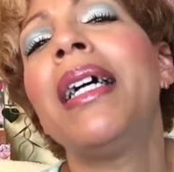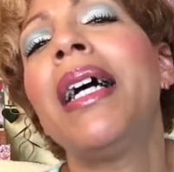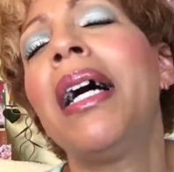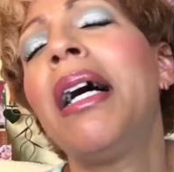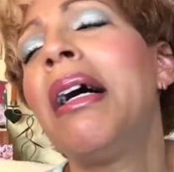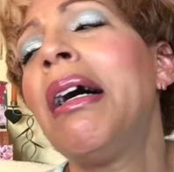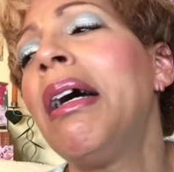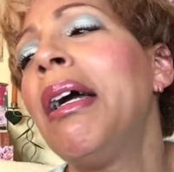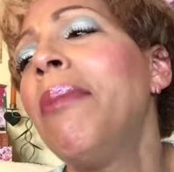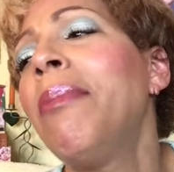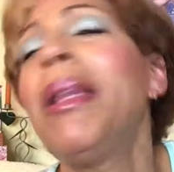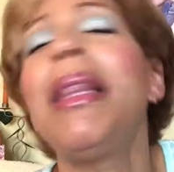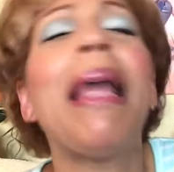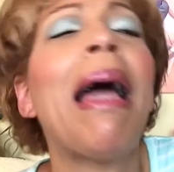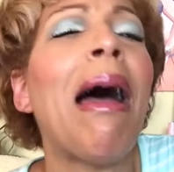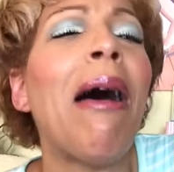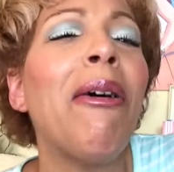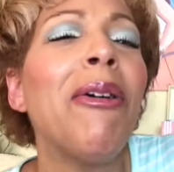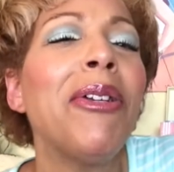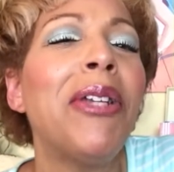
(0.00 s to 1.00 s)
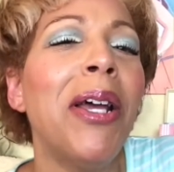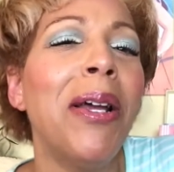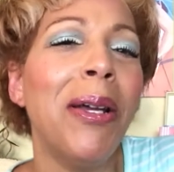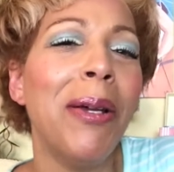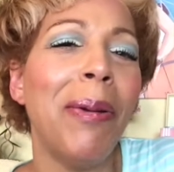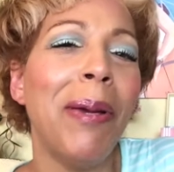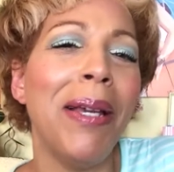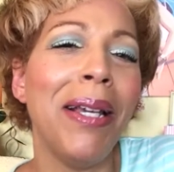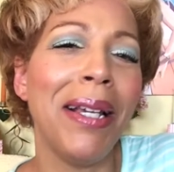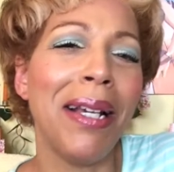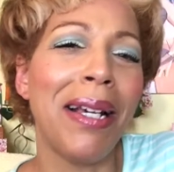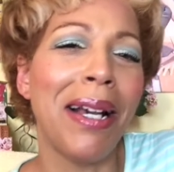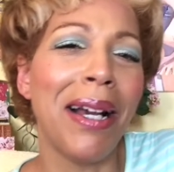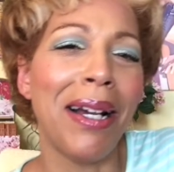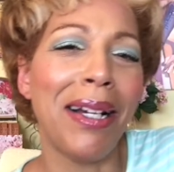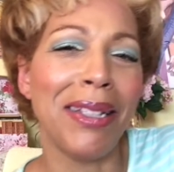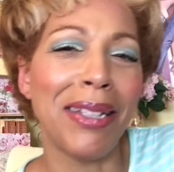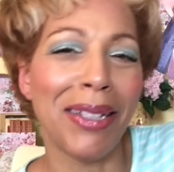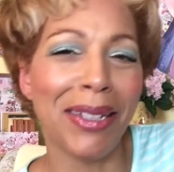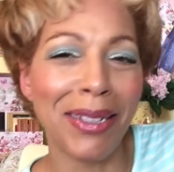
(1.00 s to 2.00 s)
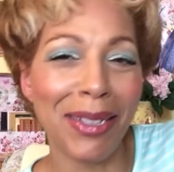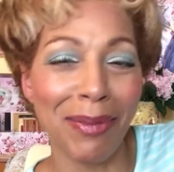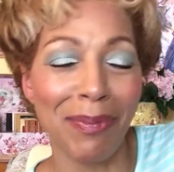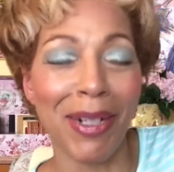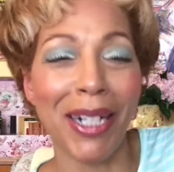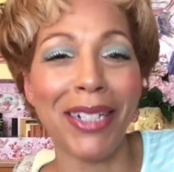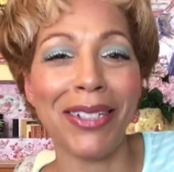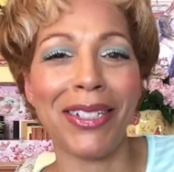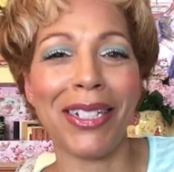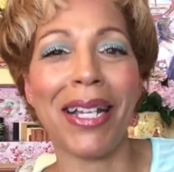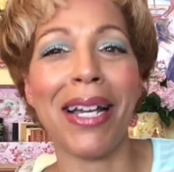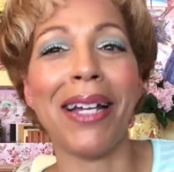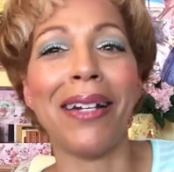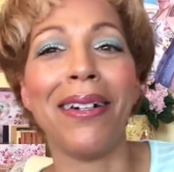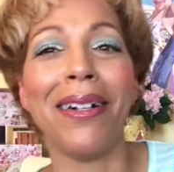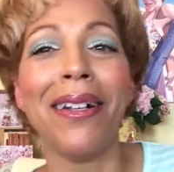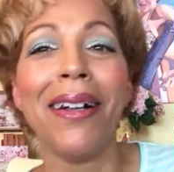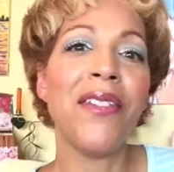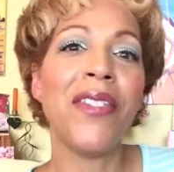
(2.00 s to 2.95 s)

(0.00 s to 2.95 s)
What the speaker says: I'm allowed. Because it's my channel.